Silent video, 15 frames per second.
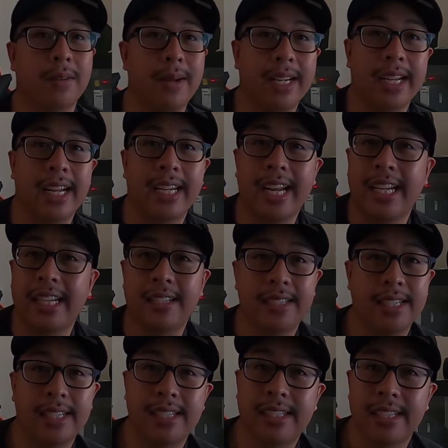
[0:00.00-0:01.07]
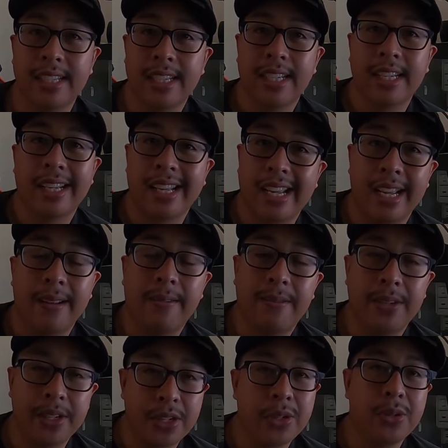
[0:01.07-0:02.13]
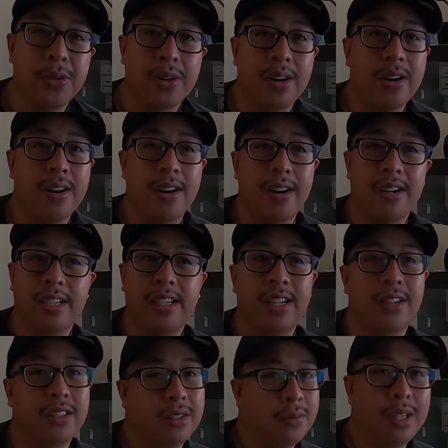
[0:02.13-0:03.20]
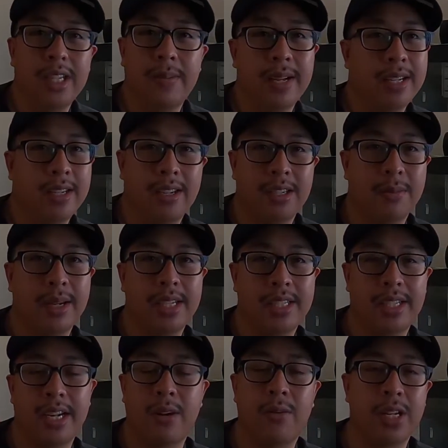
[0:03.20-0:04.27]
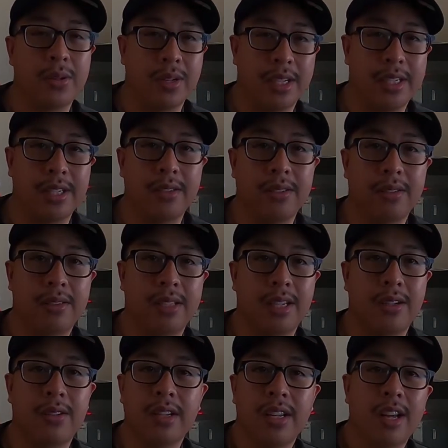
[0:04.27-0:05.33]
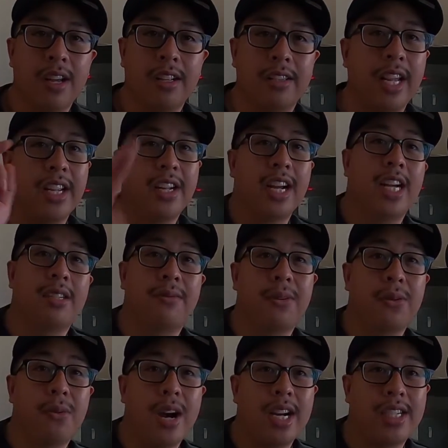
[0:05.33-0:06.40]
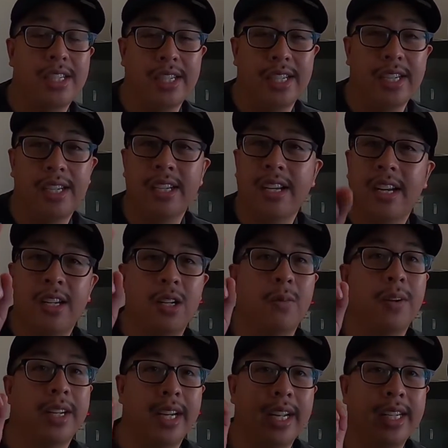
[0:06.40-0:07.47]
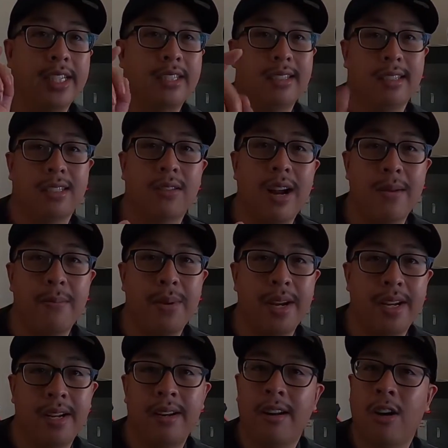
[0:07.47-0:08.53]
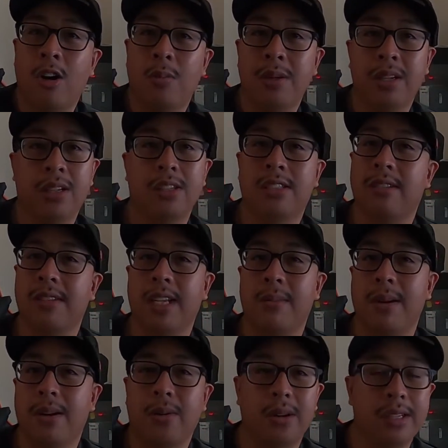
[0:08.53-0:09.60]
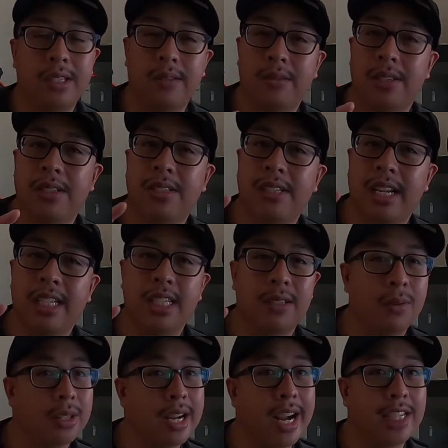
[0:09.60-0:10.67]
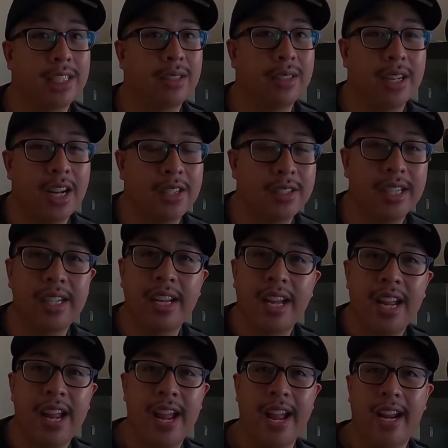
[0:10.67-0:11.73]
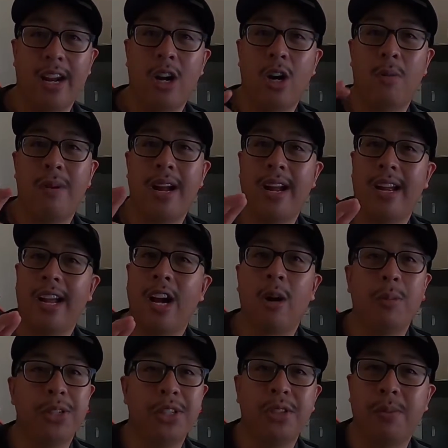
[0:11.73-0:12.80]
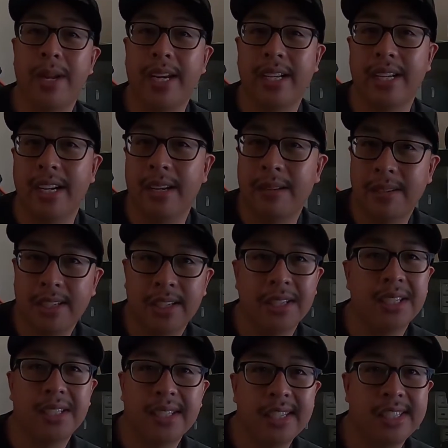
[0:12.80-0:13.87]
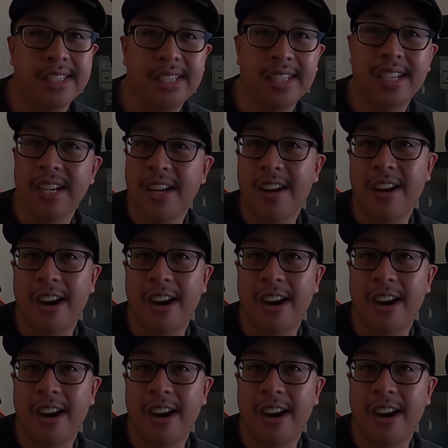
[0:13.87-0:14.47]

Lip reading: recommend getting any of these if you are, you know, really depending on your budget and what you want to do. So thank you guys for watching. Don't forget to hit the subscribe button. I hope you learned something about coilovers, at least for the IS300, and I hope I helped you make a good decision